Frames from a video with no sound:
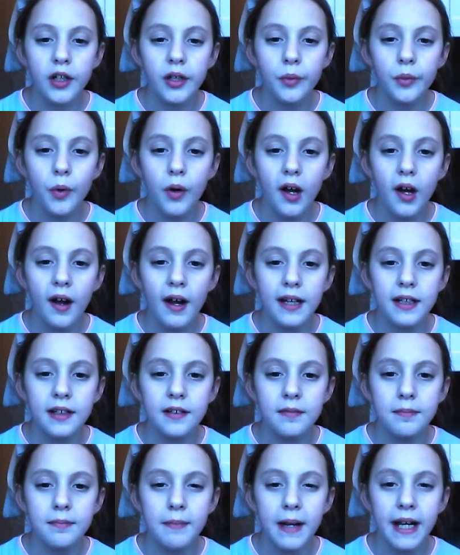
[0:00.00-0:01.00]
to show you what
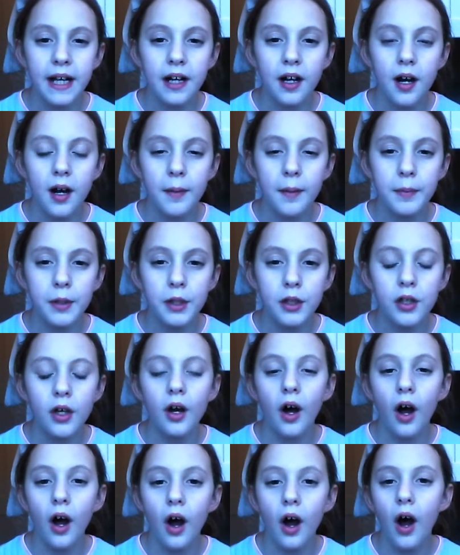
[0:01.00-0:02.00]
kind of
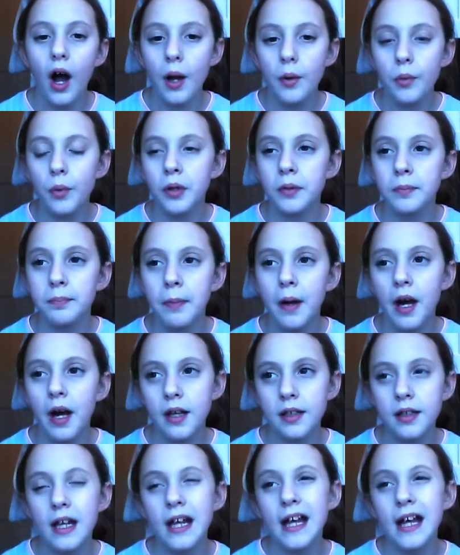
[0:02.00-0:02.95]
makeup I would